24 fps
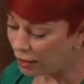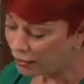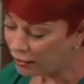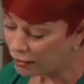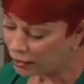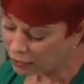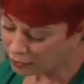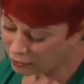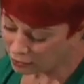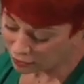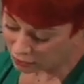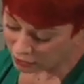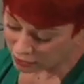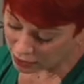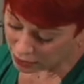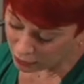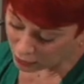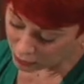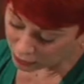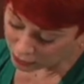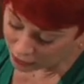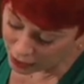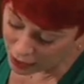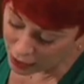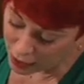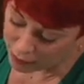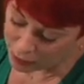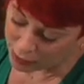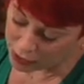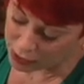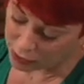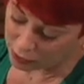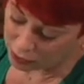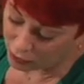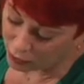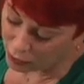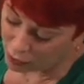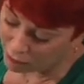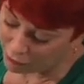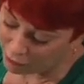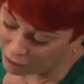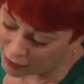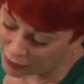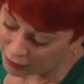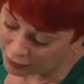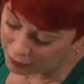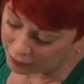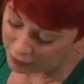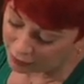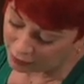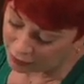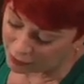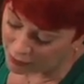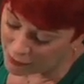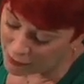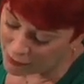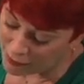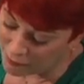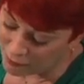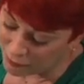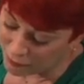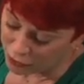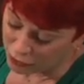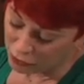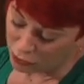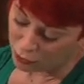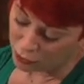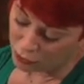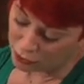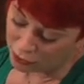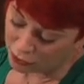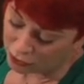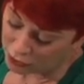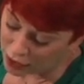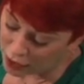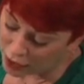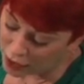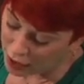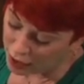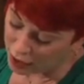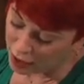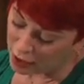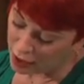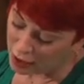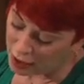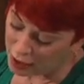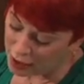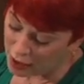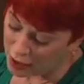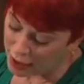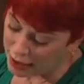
Can you see what's happening to her face, to her skin?